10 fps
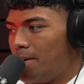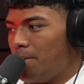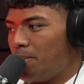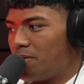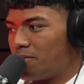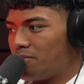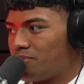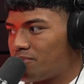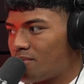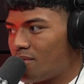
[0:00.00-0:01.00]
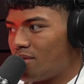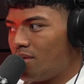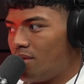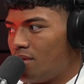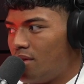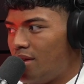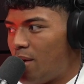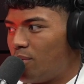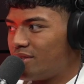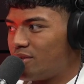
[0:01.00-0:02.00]
Well, it
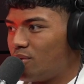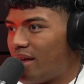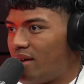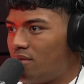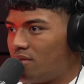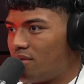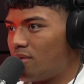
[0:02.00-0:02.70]
wasn't too late on